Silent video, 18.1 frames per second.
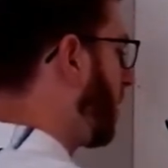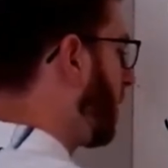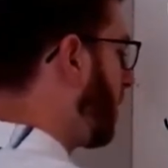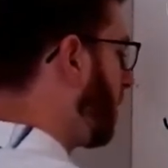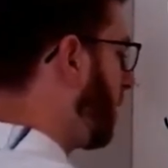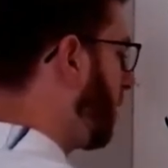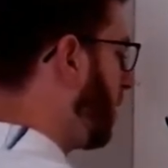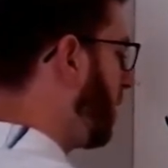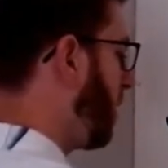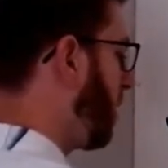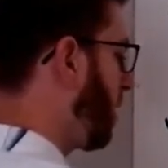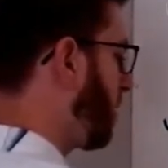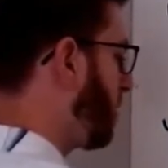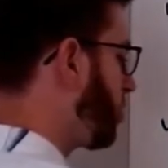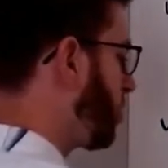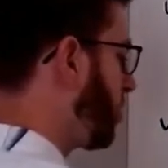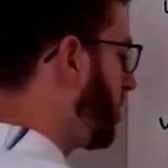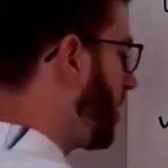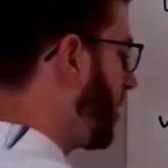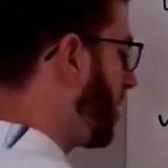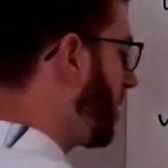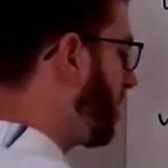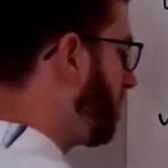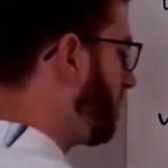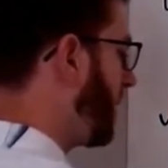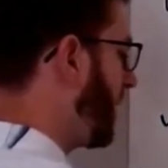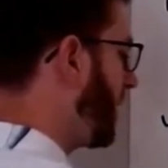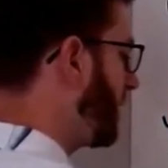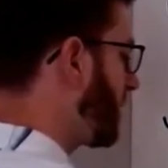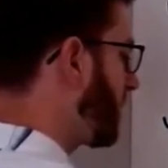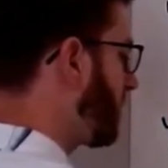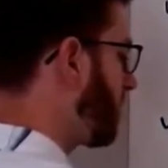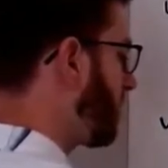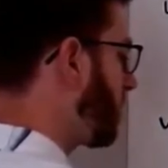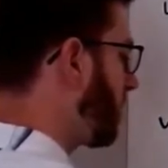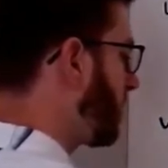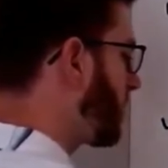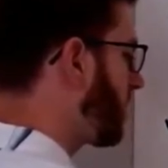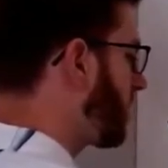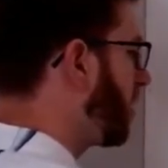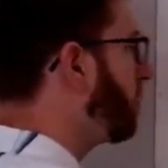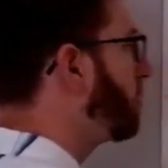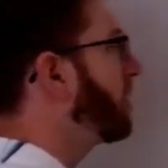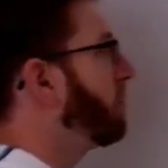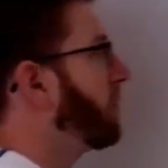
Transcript: our generic base, which I'll just call B-.